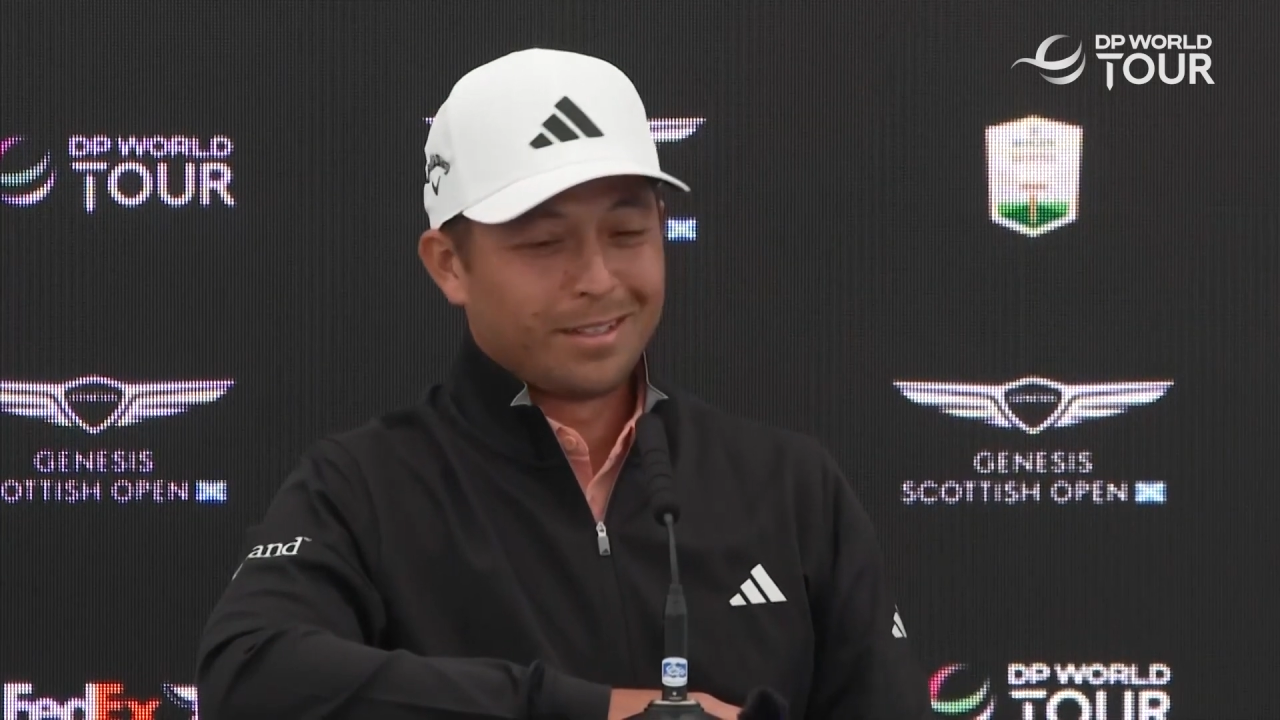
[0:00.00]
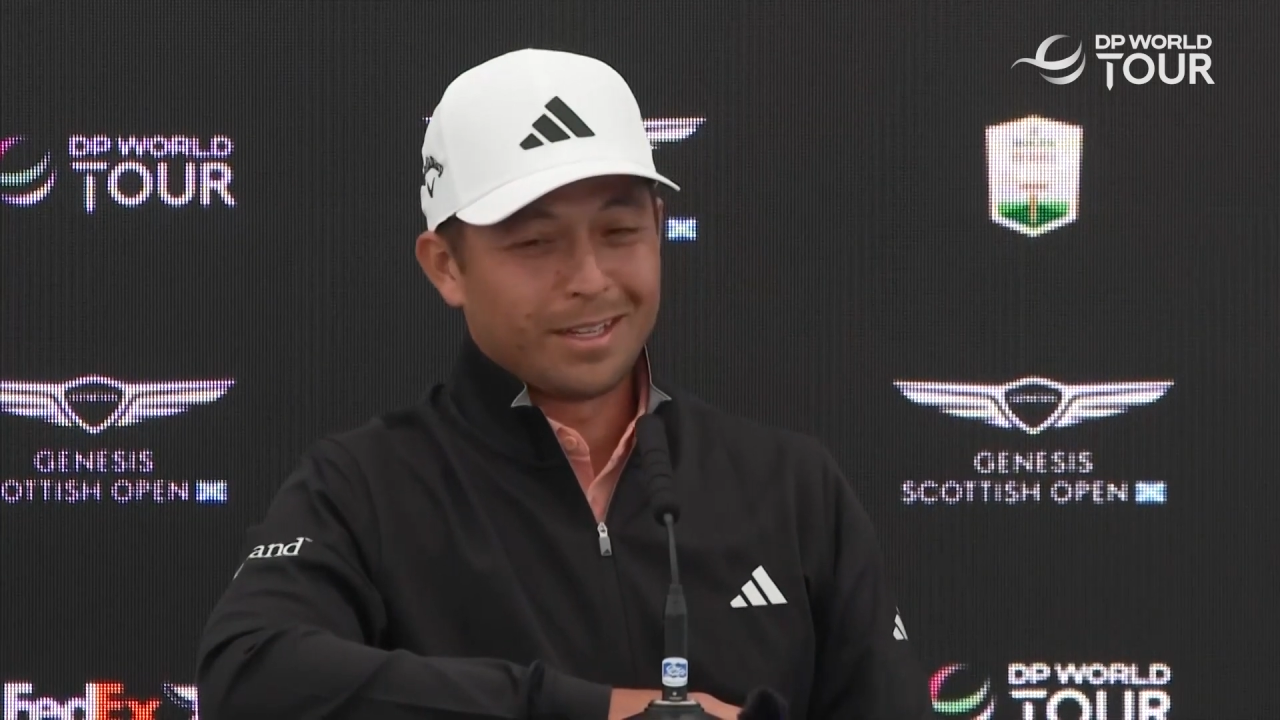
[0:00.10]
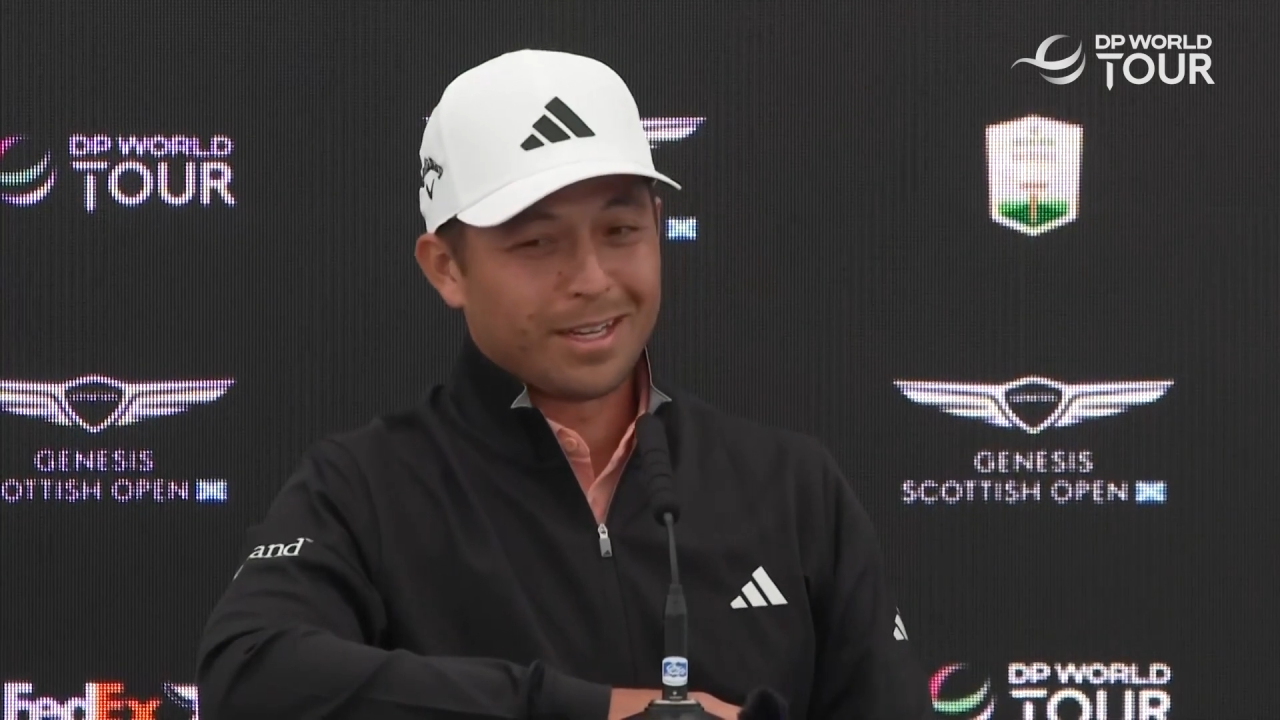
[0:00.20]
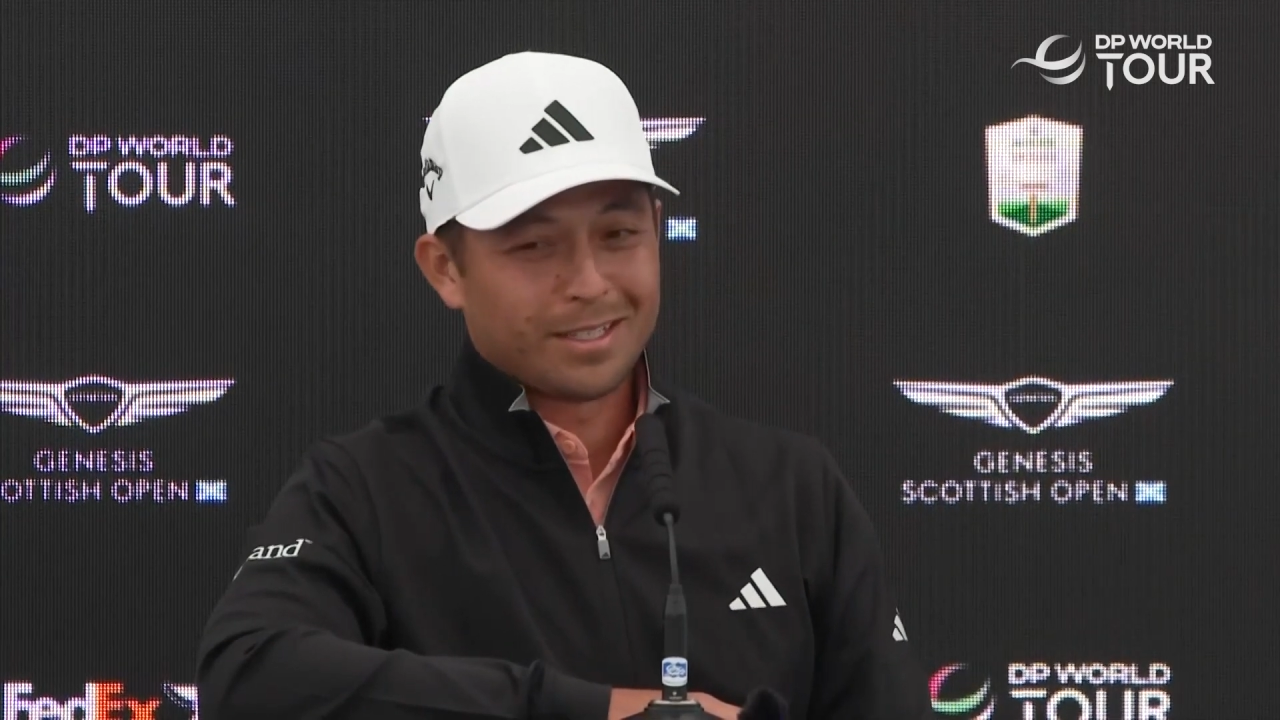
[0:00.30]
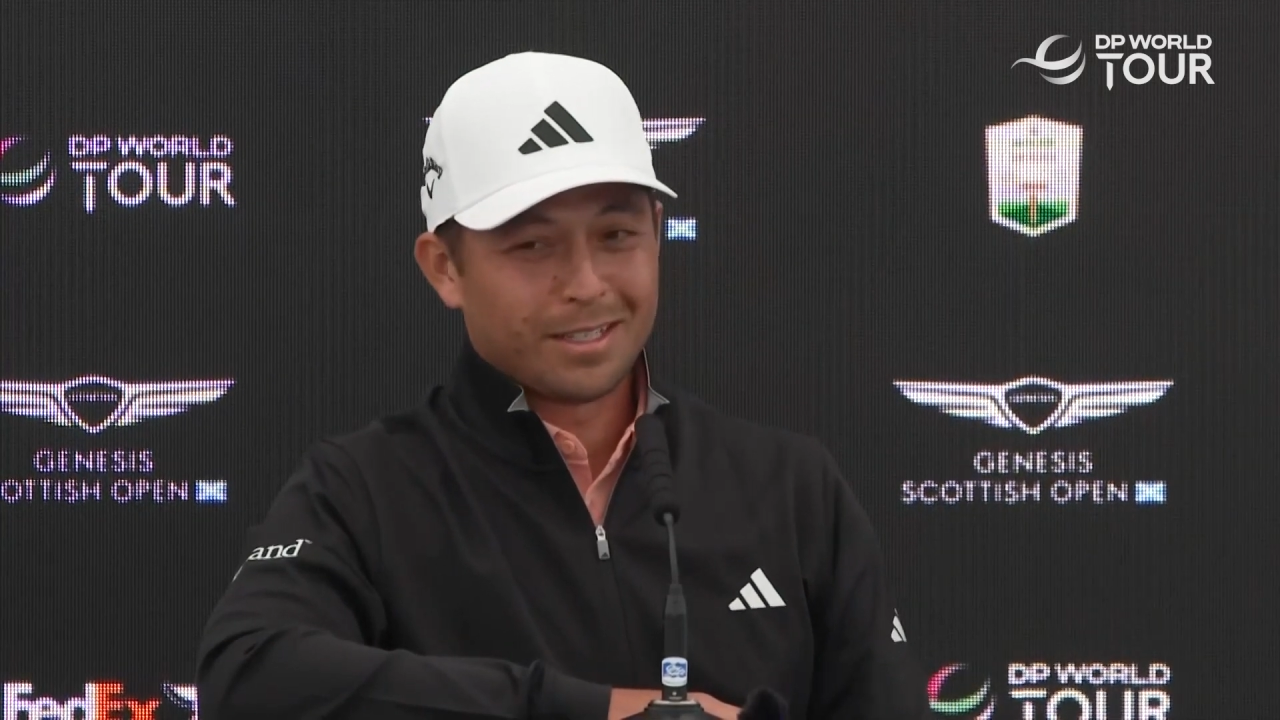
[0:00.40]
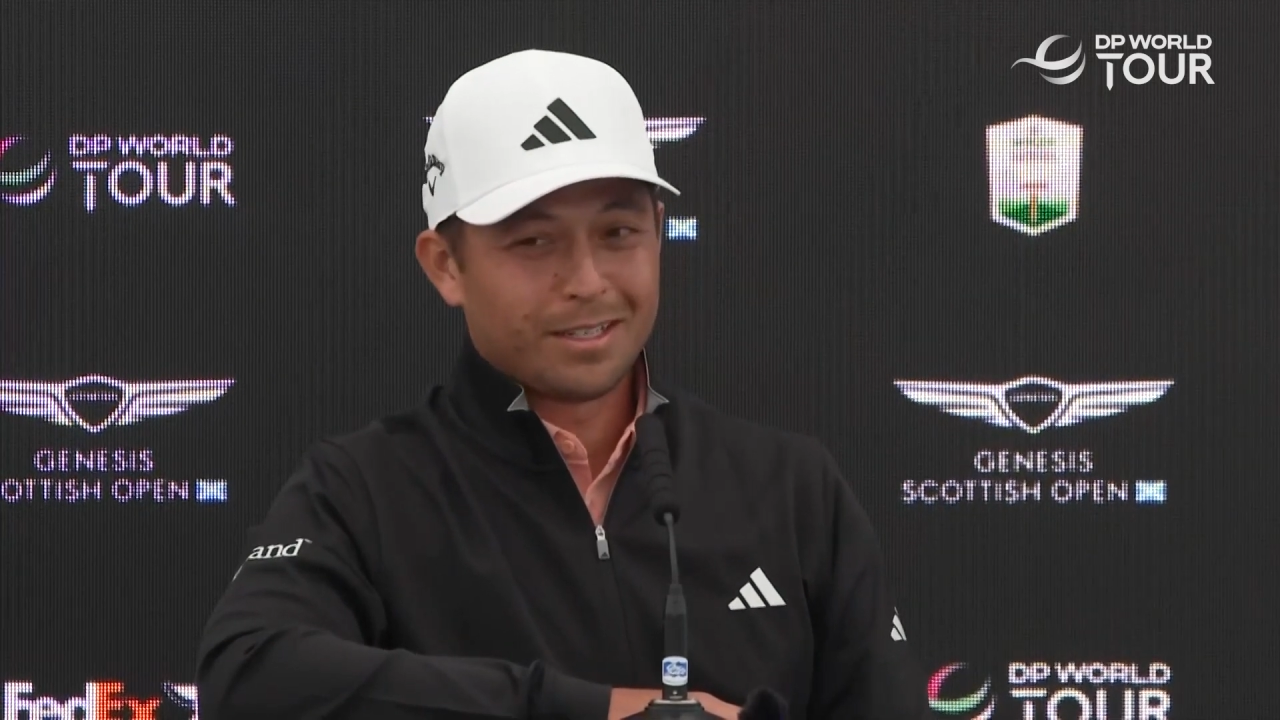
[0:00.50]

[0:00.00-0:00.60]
like I said,